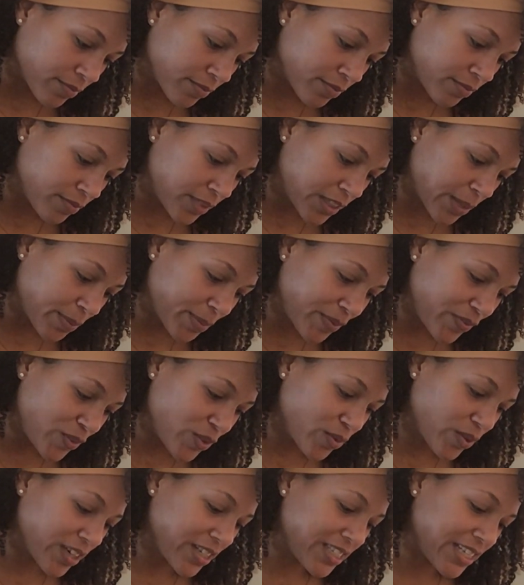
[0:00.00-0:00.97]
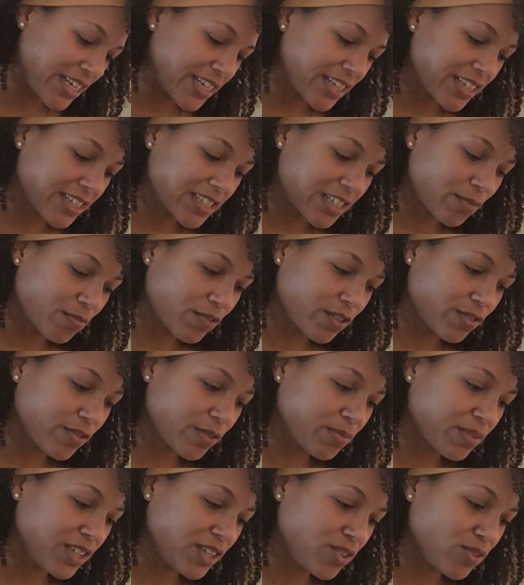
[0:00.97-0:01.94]
Some of you are dating someone
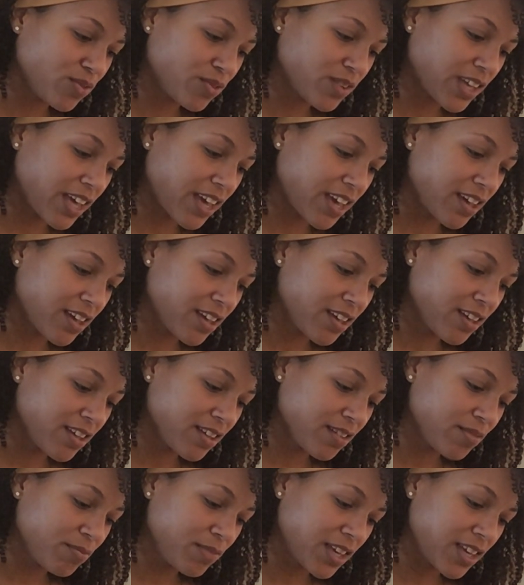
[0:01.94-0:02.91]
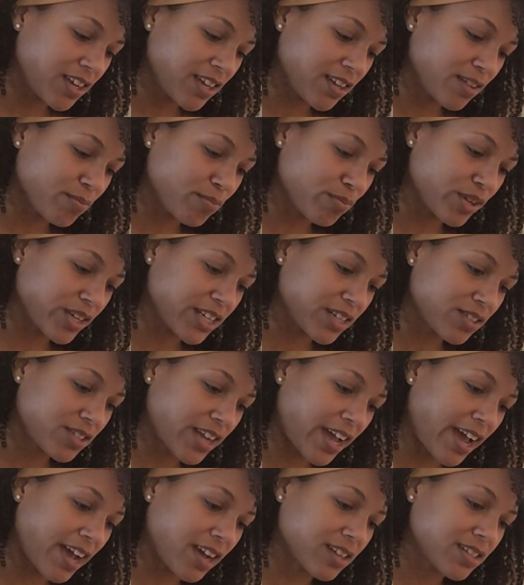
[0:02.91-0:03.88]
from the UK, getting a British
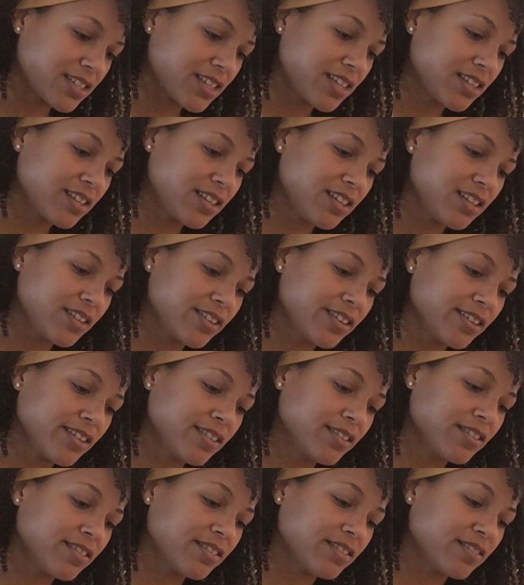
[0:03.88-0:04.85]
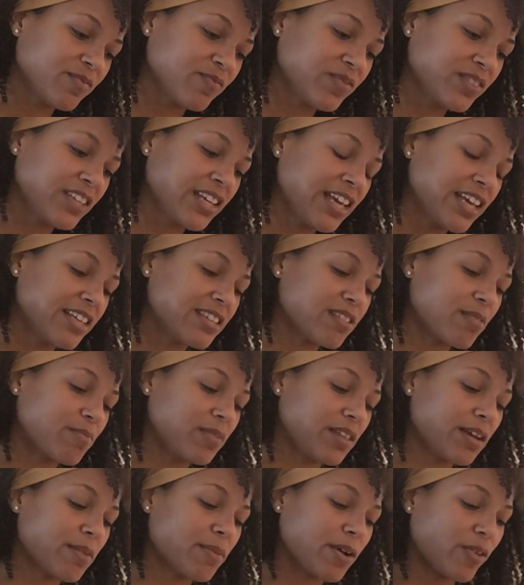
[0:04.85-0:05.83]
accent here.
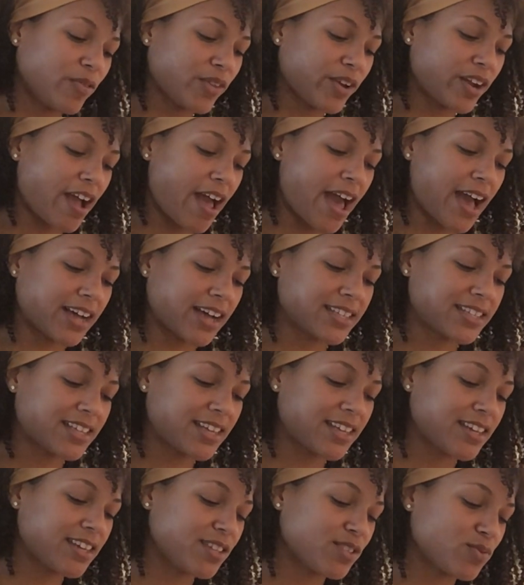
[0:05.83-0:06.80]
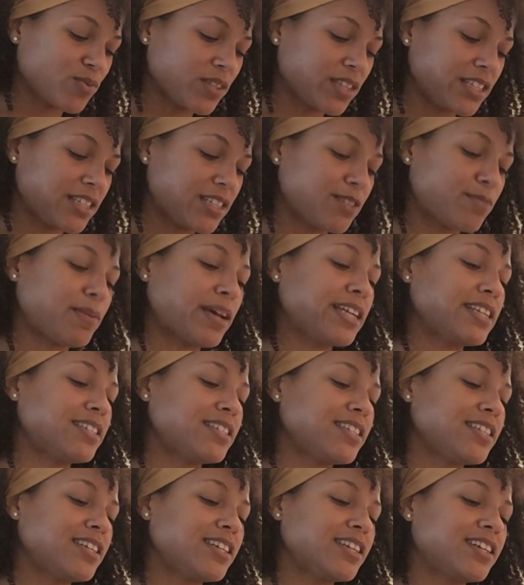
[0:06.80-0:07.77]
Something about their accent is really
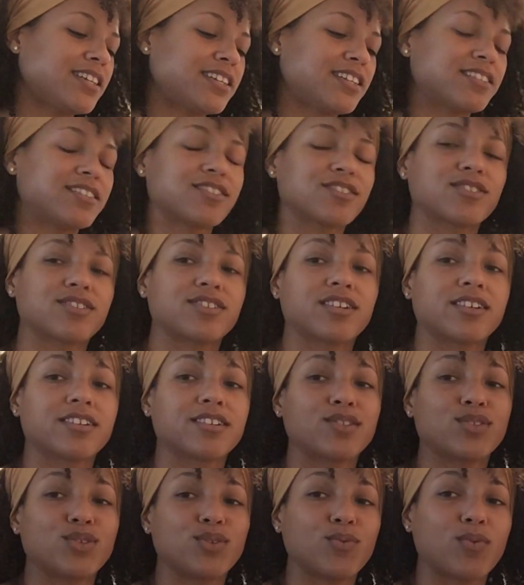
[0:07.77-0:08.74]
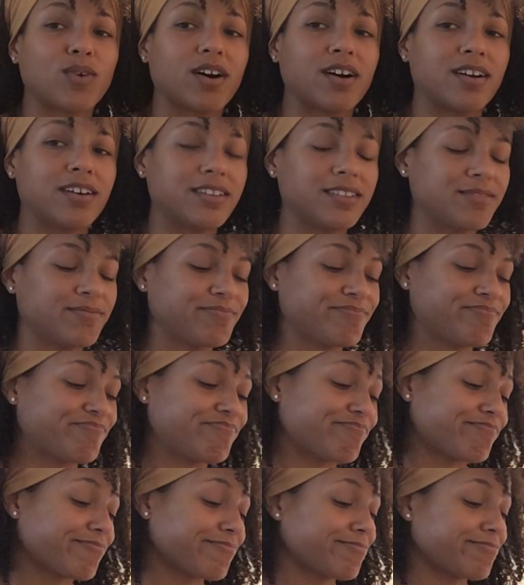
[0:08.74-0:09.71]
spicy and it just turns you on.
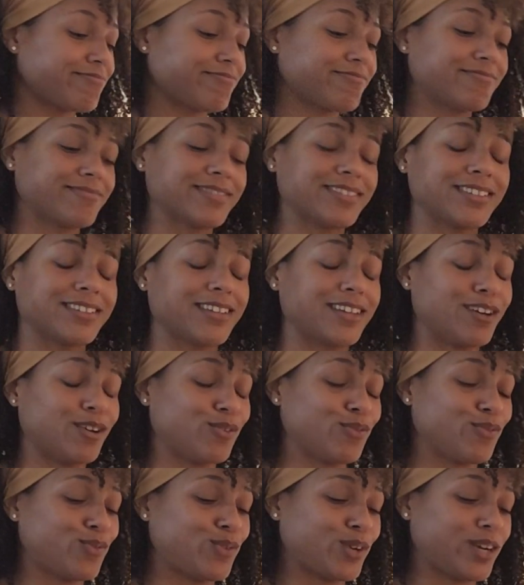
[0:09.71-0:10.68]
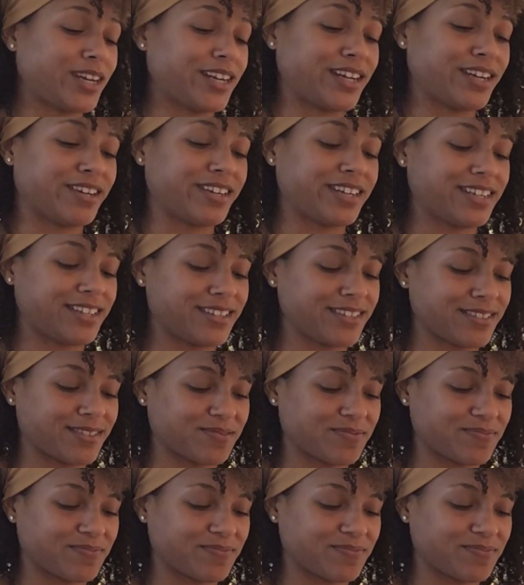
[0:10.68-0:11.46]
Go for it, Aries.